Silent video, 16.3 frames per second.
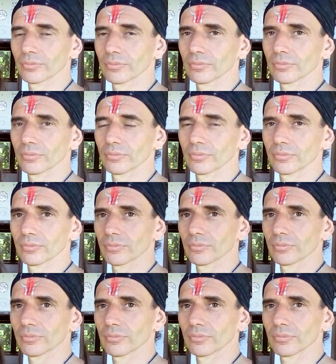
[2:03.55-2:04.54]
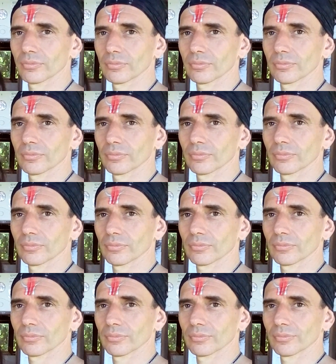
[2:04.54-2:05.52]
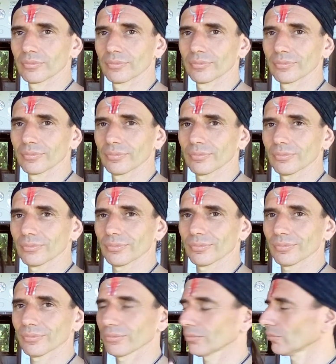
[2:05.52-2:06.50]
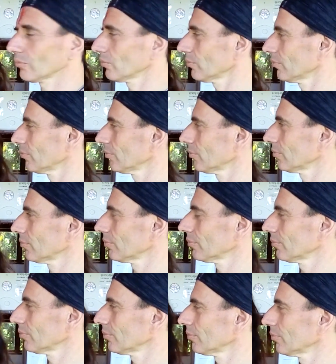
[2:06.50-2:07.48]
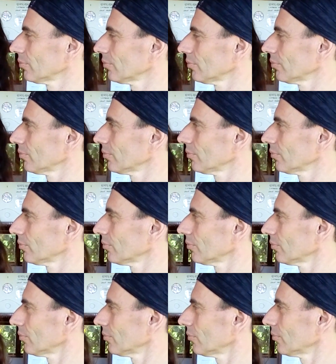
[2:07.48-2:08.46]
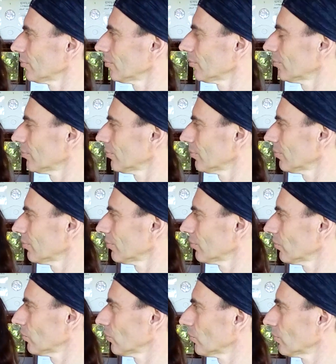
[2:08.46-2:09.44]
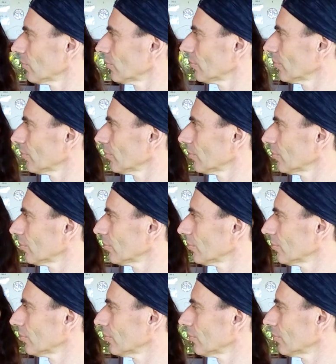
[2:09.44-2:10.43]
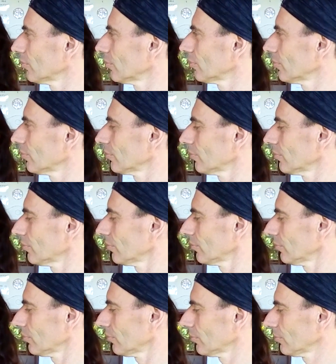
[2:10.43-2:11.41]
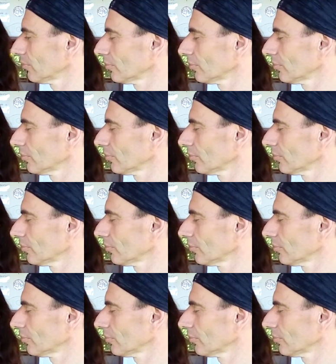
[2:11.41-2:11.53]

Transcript: (silent)